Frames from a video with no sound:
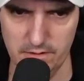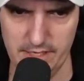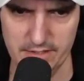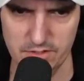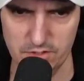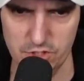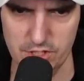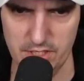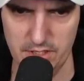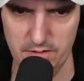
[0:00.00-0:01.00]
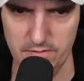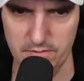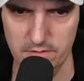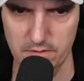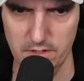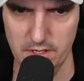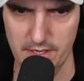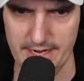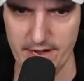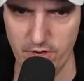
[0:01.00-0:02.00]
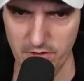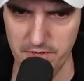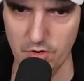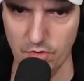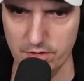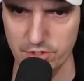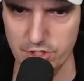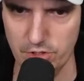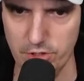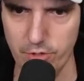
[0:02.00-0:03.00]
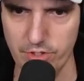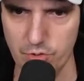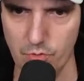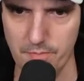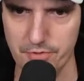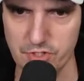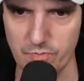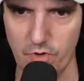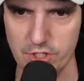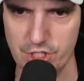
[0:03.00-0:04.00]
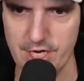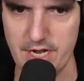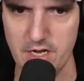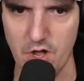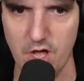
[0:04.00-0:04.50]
Canceling shade. Now can be ordered to load into Warp Prism while shading,